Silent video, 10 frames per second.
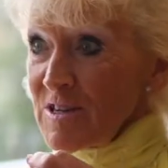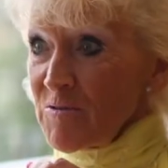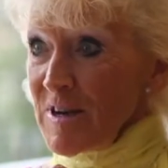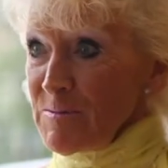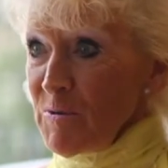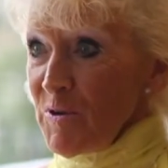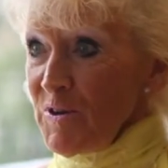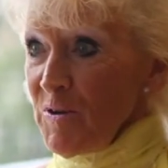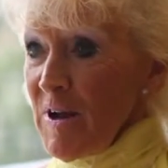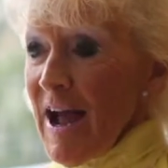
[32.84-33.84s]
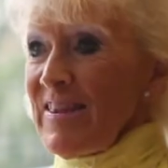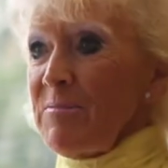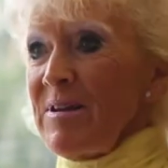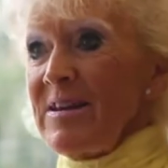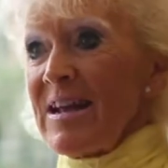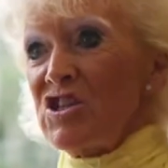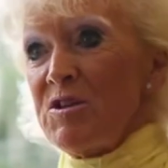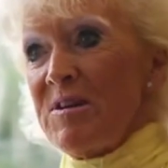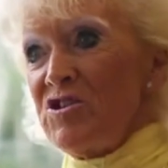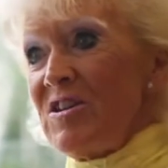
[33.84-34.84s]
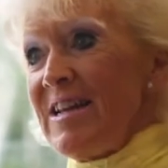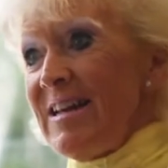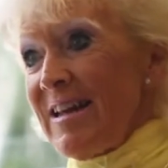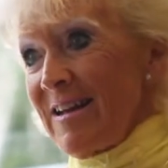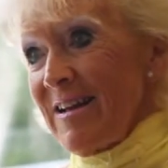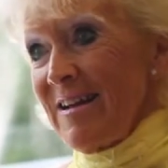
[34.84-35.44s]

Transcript: incredible, you know. And then next year we had Giulini,